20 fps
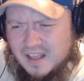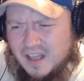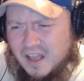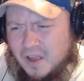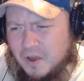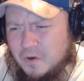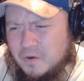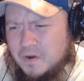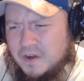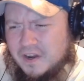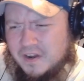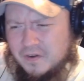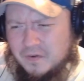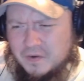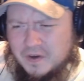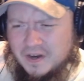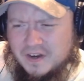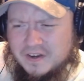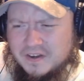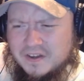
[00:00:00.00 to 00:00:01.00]
Okay,
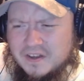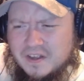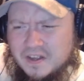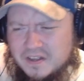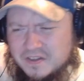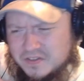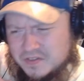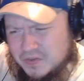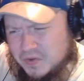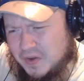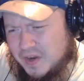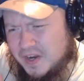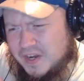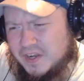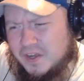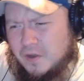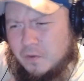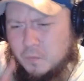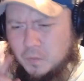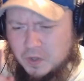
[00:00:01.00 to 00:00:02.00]
okay. So hang
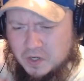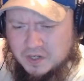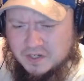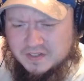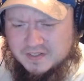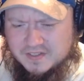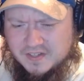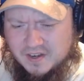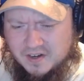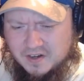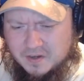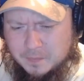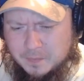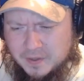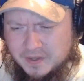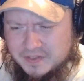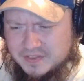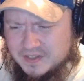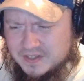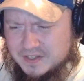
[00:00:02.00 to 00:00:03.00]
on, we're going to talk
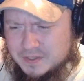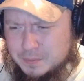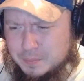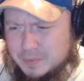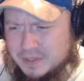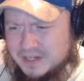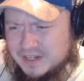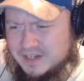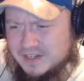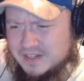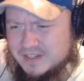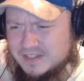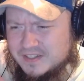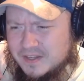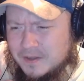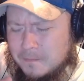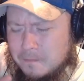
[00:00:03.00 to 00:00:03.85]
about this because,